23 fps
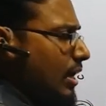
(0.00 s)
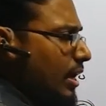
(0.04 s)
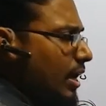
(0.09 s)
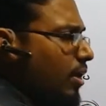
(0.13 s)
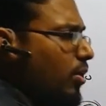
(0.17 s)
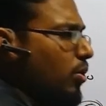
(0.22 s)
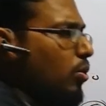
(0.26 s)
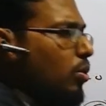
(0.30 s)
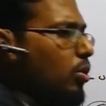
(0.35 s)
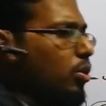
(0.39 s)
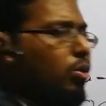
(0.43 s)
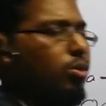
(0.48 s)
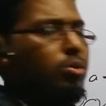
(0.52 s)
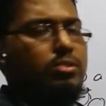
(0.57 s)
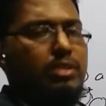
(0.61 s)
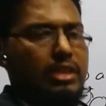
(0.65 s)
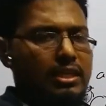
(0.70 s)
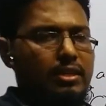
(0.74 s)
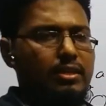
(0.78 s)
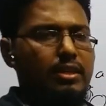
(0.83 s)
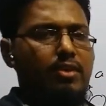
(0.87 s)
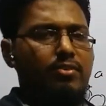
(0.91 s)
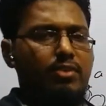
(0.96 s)
have looked
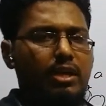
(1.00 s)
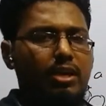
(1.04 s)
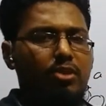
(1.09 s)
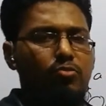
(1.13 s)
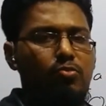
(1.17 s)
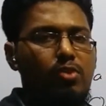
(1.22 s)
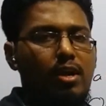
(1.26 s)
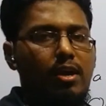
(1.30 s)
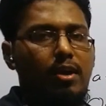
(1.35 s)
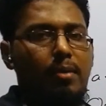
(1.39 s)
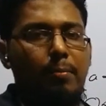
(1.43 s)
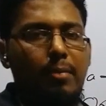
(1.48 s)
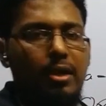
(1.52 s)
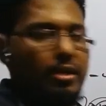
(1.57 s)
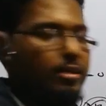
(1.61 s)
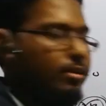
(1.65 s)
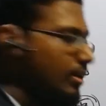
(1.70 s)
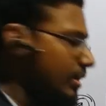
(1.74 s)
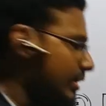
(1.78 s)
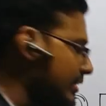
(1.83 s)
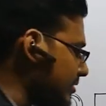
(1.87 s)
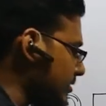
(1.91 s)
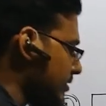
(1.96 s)
in our
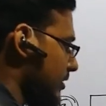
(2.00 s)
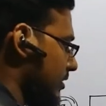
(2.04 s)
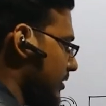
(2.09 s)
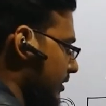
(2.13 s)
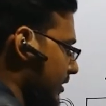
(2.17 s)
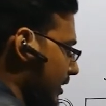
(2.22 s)
environment is